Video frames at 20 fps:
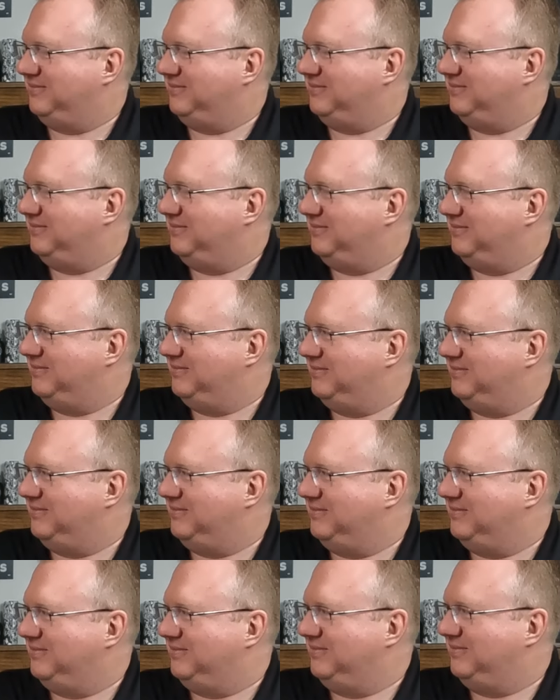
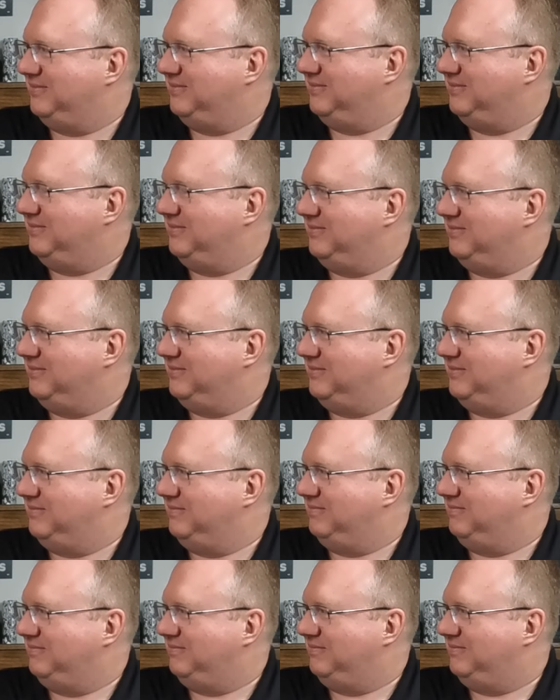
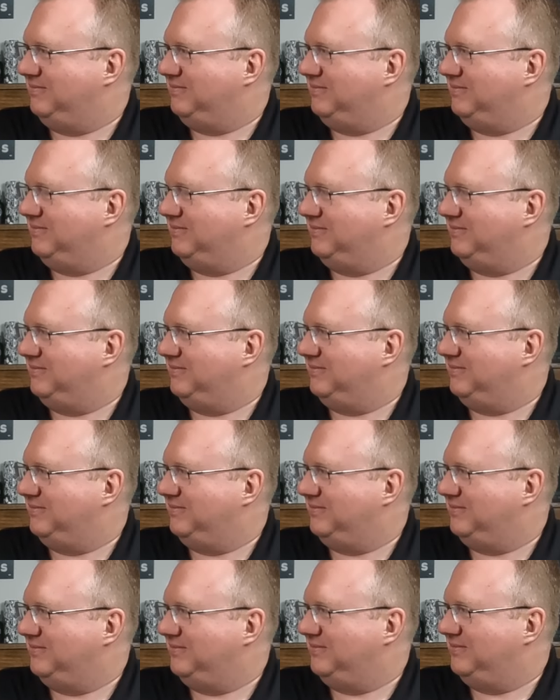
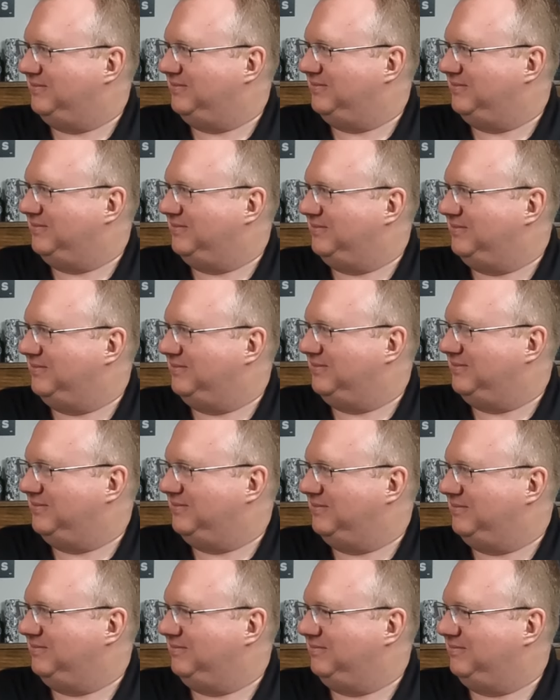
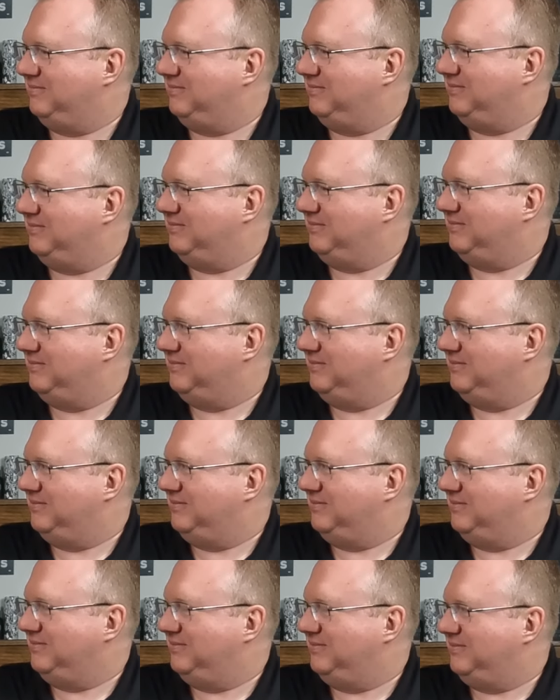
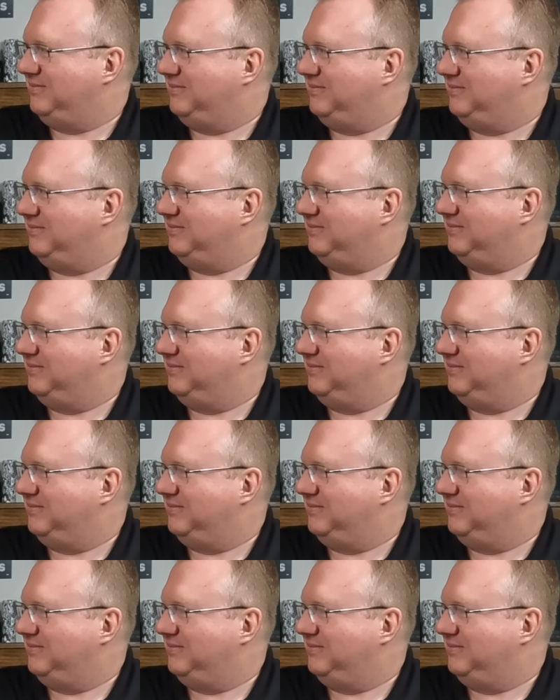The person shown says nothing.